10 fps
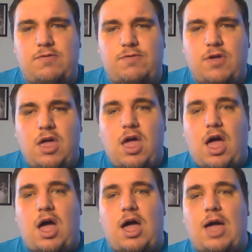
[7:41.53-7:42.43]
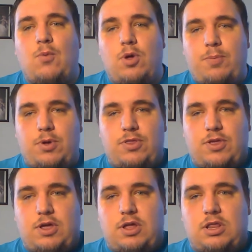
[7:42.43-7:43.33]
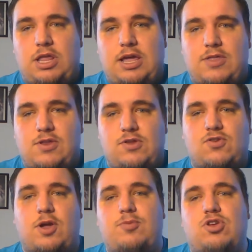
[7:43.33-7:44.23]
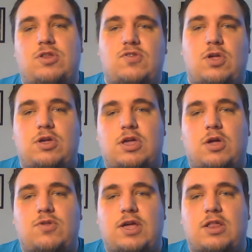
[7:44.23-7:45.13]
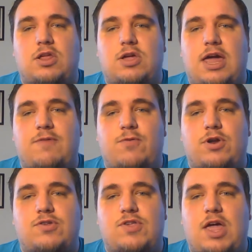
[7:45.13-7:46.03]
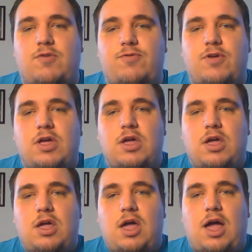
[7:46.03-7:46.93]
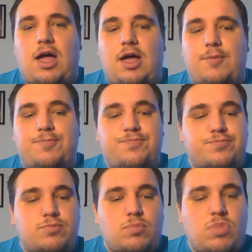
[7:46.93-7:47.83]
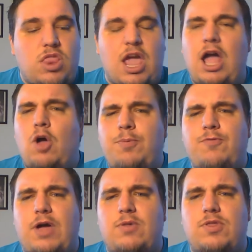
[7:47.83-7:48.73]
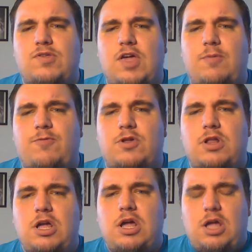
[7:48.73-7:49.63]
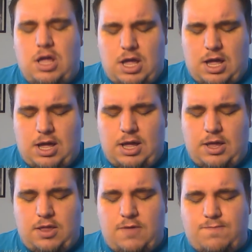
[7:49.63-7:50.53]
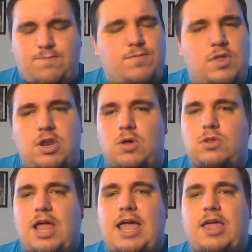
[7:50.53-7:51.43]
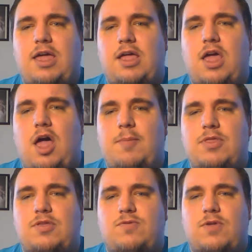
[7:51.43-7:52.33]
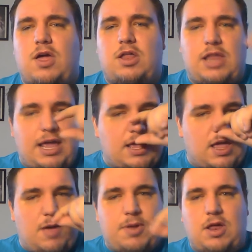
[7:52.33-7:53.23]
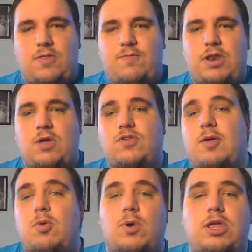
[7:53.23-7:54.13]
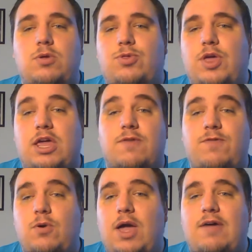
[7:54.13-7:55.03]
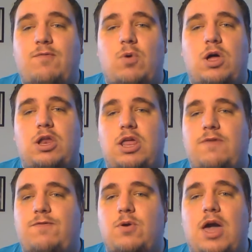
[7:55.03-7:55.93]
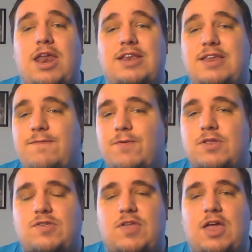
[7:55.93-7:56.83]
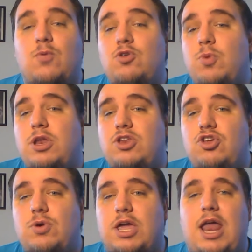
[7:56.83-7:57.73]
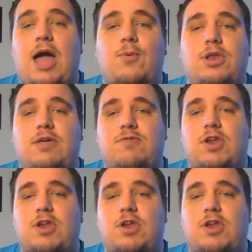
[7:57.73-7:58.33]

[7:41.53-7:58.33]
I will put the link in the description so you can go take a look at it for yourself. I hope you found this helpful. You know, like and comment on the video. Tell me what you think. If you have one, if you got a different stand, which one did you get? I would love to know.